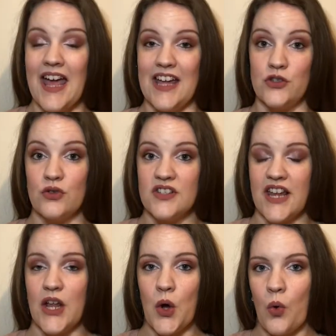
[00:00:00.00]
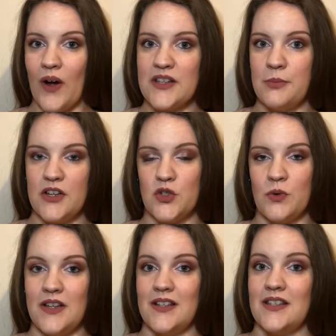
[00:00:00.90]
It does take quite a bit of
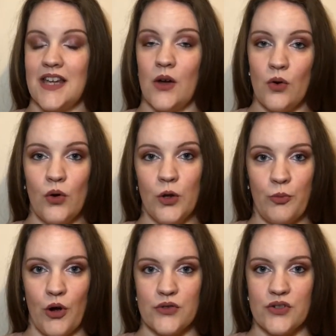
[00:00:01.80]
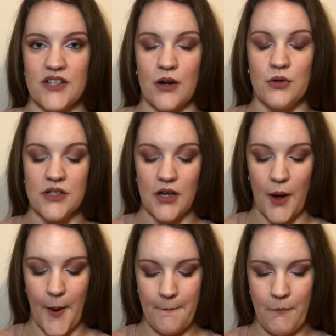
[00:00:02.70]
squeezing to get all the products out,
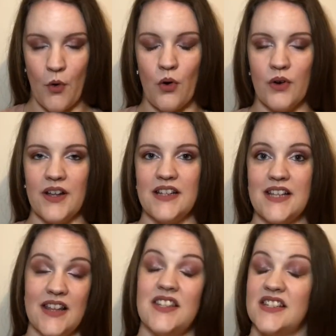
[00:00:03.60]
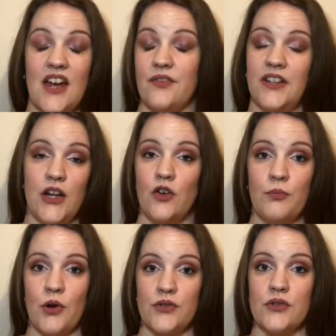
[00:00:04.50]
but there's definitely
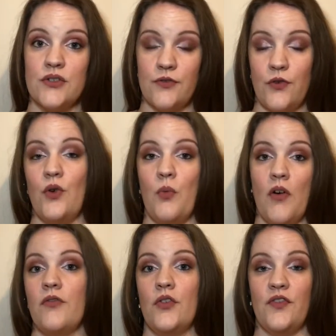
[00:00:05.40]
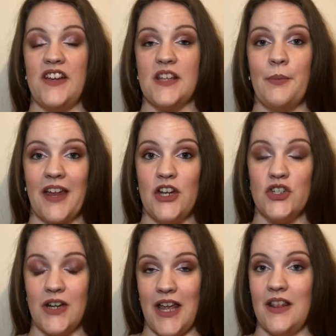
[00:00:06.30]
enough products for one full face
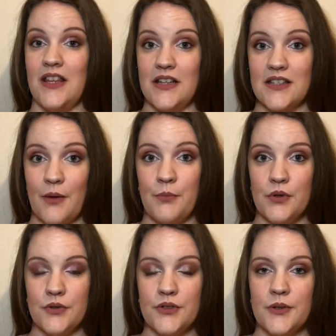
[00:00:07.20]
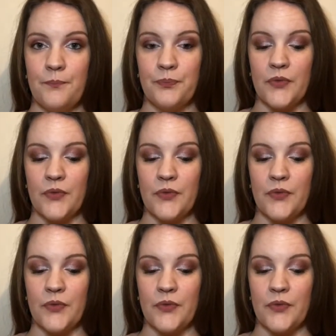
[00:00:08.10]
application in these samples.